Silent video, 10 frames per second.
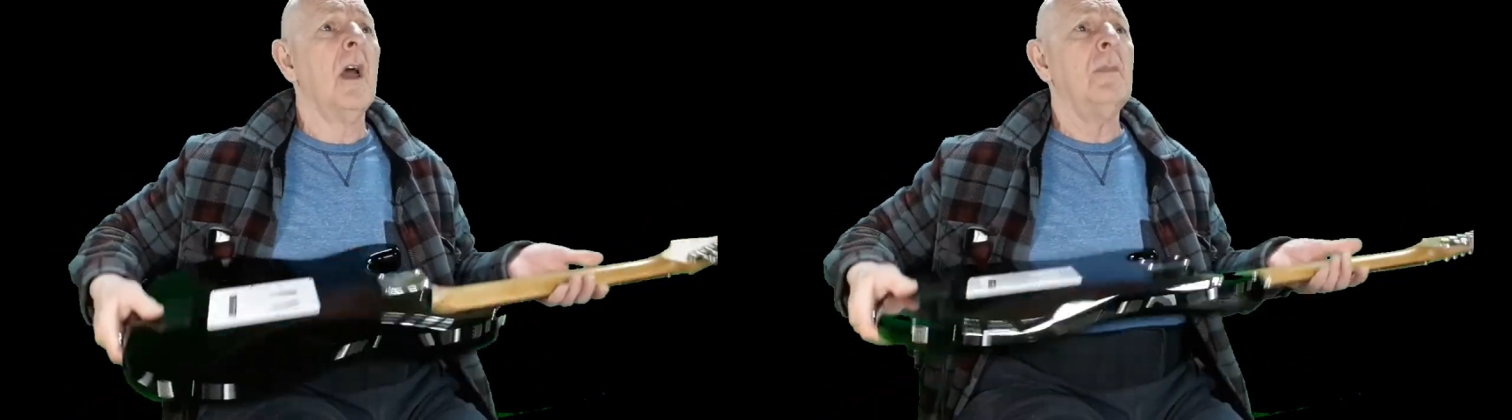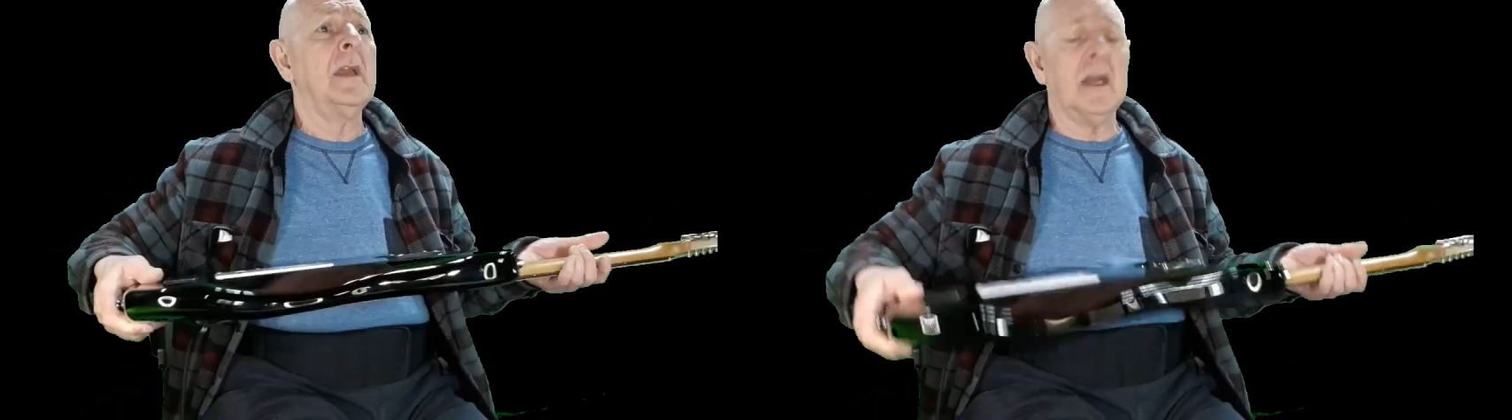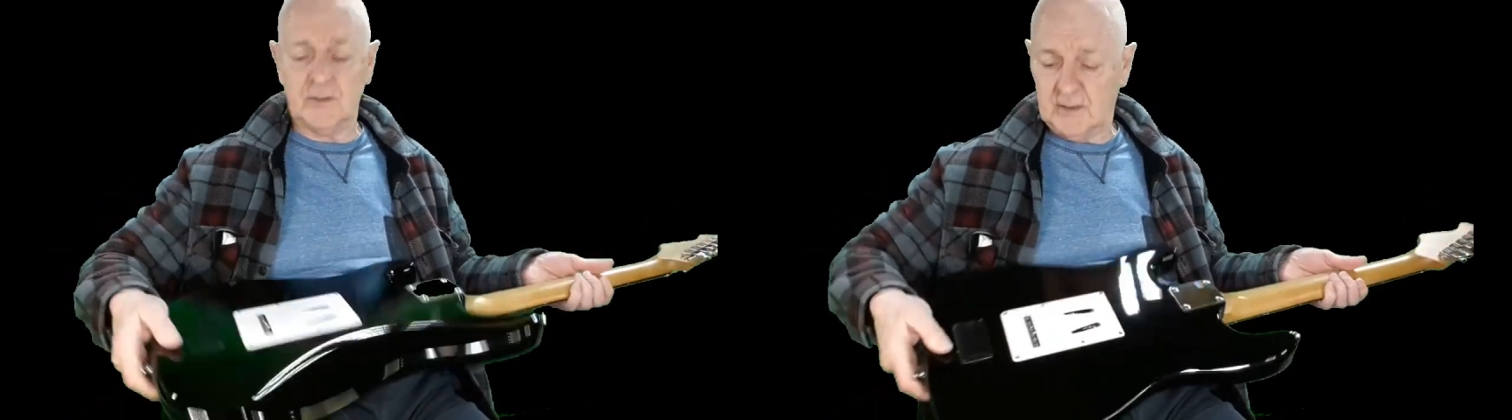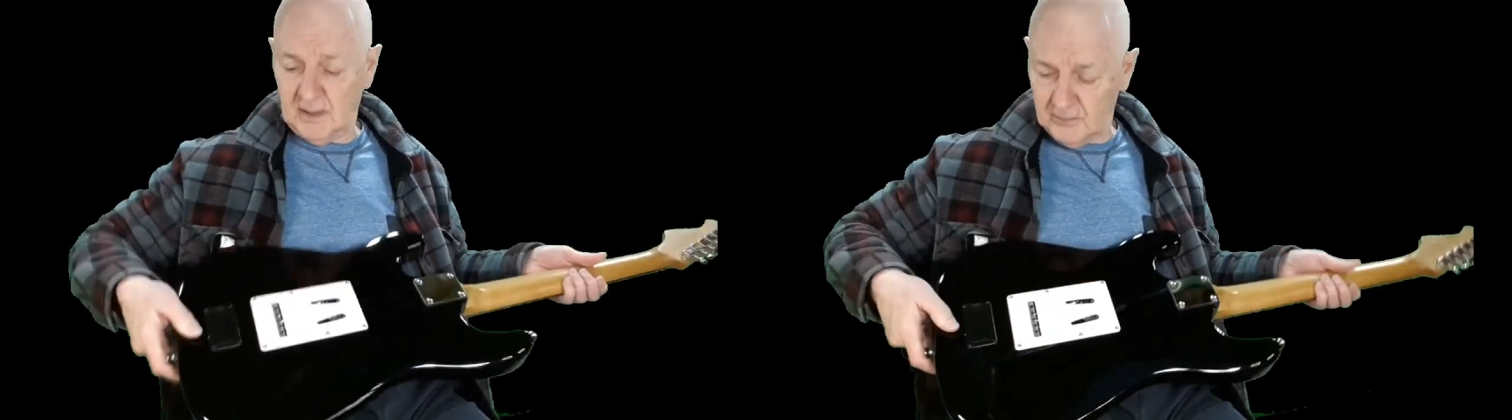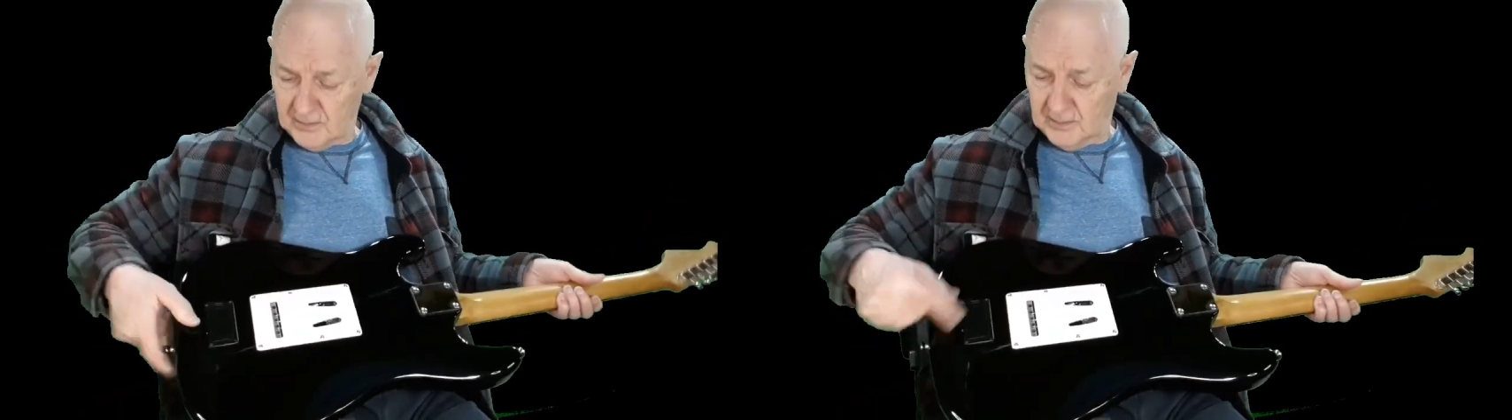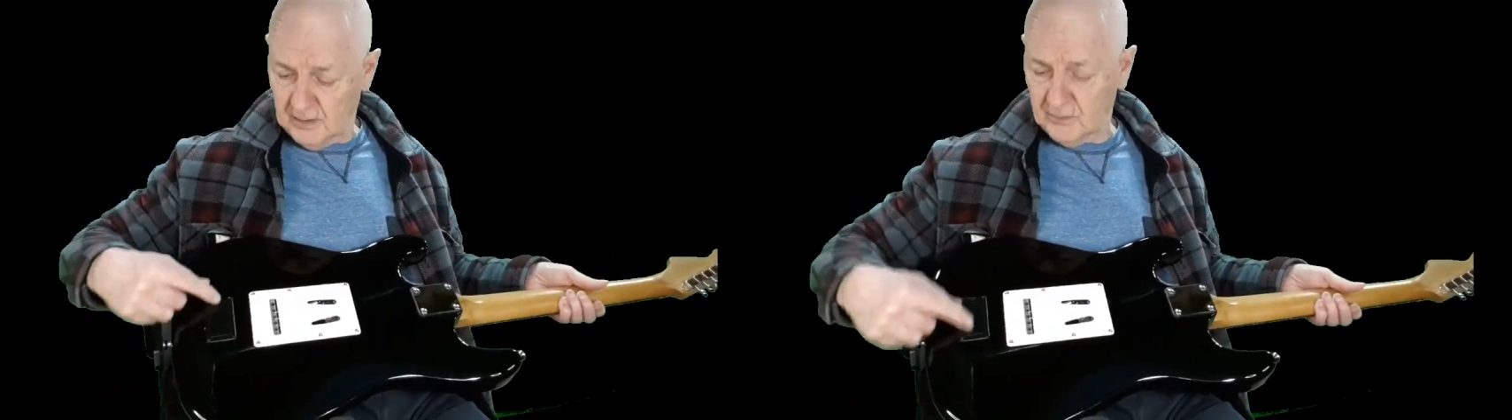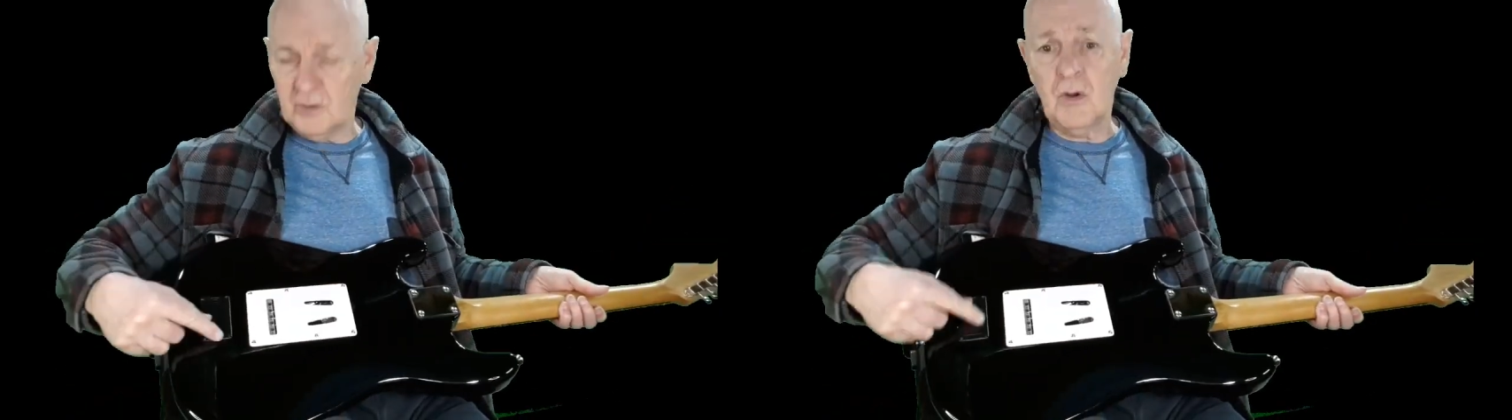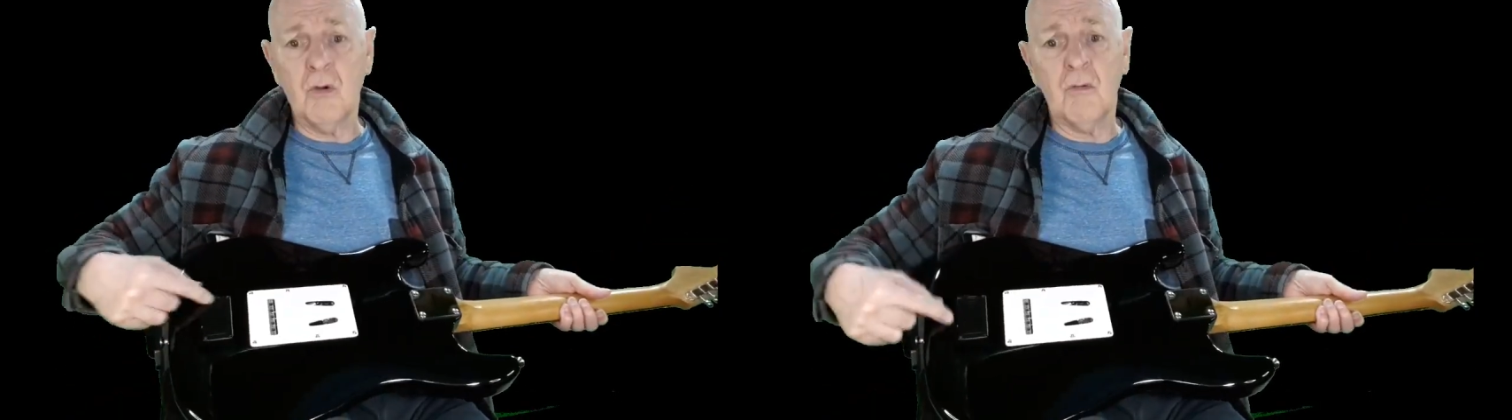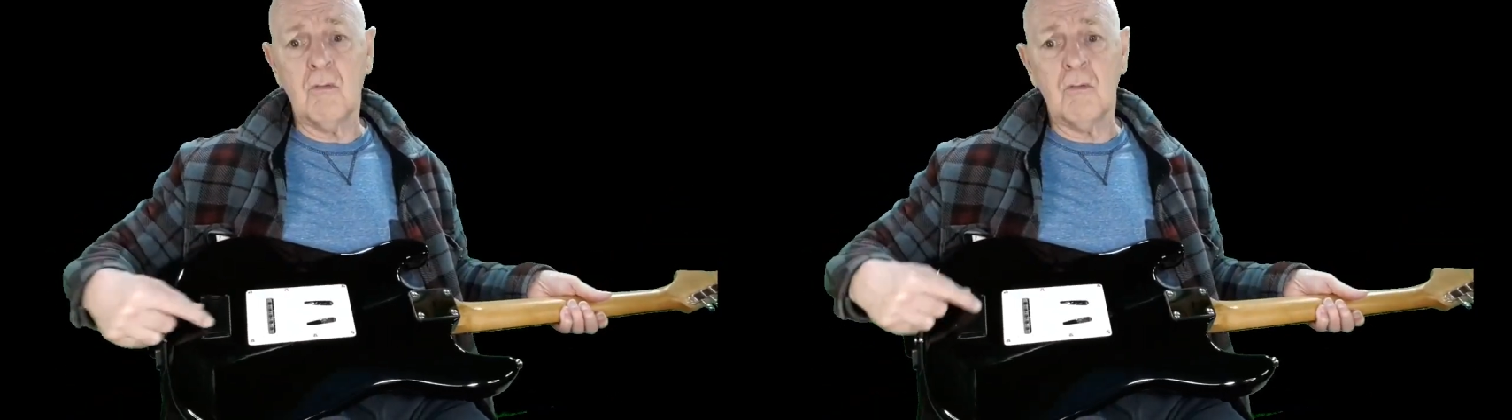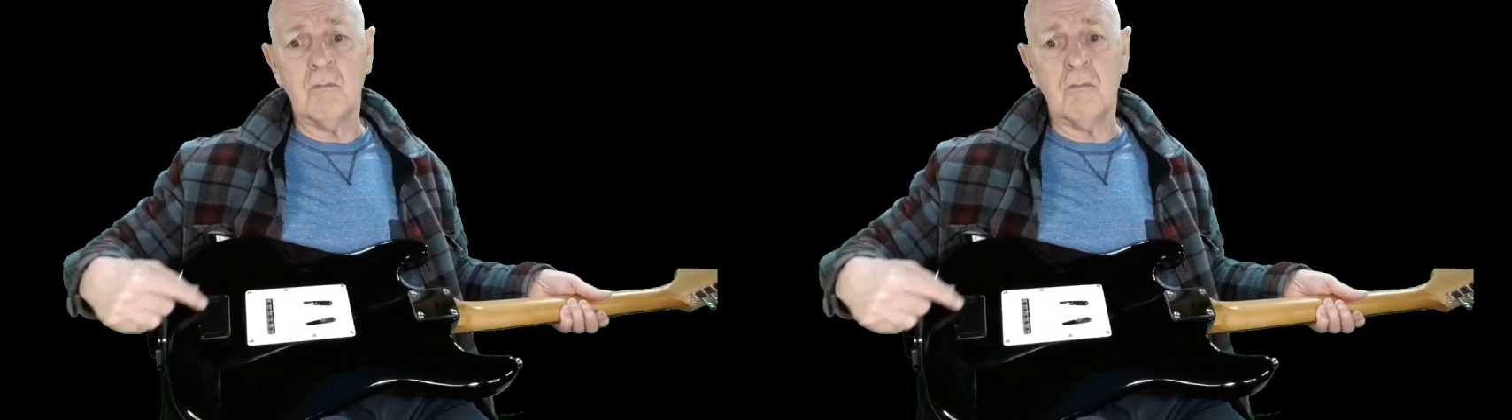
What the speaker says: because there's no